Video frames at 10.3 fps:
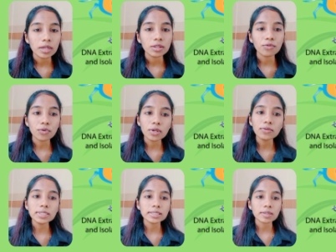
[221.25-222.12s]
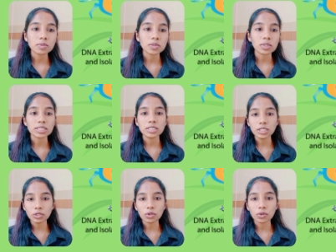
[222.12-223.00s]
The following steps was
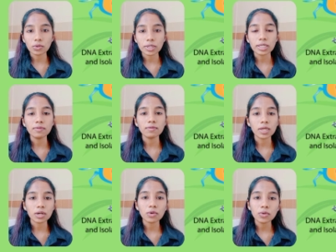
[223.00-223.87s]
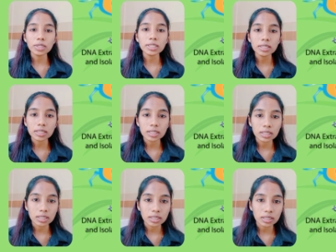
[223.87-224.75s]
gene cloning. We are cloning
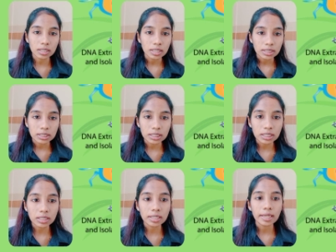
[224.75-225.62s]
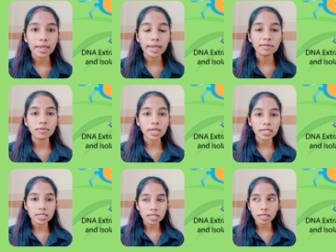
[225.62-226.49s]
the gene and we
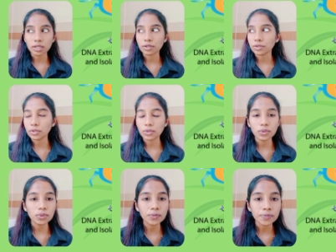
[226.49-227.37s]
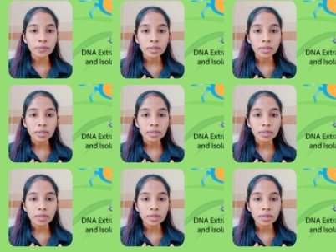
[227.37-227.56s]
are designing a new